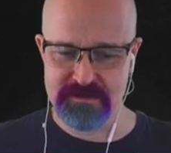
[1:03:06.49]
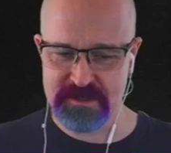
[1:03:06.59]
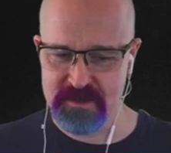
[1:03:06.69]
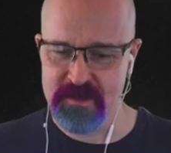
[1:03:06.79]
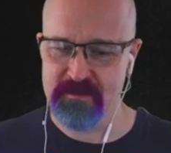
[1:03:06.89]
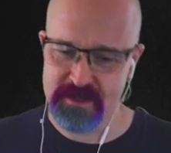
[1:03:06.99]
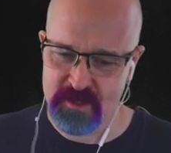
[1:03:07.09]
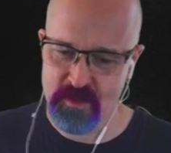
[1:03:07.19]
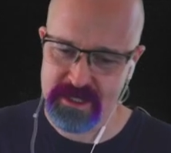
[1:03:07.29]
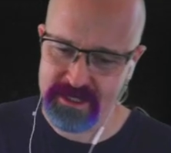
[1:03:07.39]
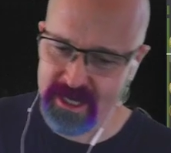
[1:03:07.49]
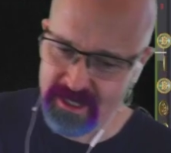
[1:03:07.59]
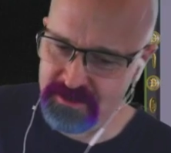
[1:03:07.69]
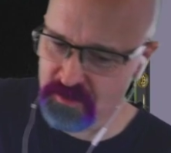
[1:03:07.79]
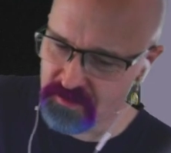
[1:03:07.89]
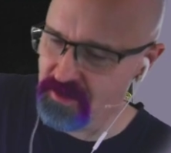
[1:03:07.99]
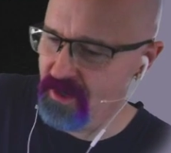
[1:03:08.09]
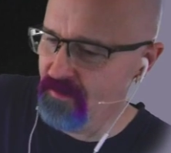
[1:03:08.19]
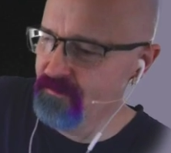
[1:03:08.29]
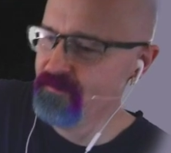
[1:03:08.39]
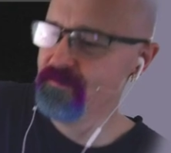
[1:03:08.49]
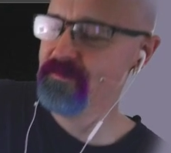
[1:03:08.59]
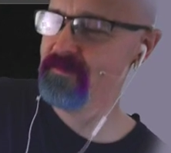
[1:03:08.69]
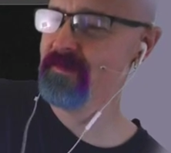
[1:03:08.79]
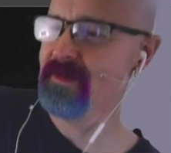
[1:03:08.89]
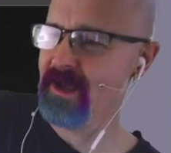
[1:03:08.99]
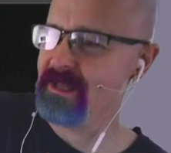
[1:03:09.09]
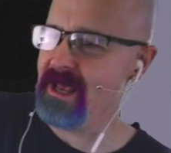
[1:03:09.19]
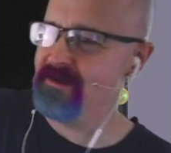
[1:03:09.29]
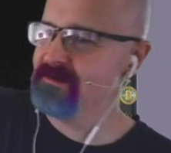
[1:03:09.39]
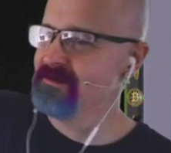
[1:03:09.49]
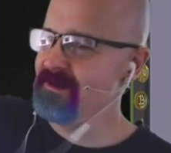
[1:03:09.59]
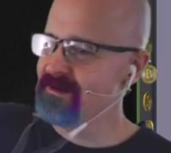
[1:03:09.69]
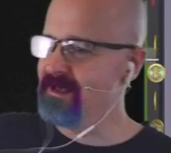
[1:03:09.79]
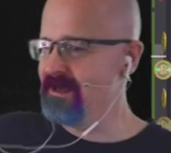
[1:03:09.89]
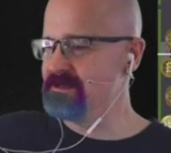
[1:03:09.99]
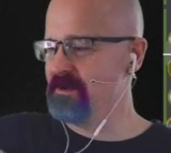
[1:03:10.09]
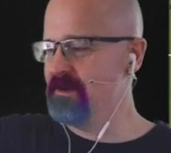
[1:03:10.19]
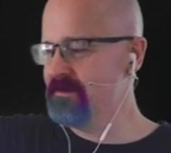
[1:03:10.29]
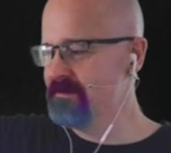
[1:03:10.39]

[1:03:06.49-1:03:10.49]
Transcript: I was going to meet with the Queen today. I told her no. I can't do it.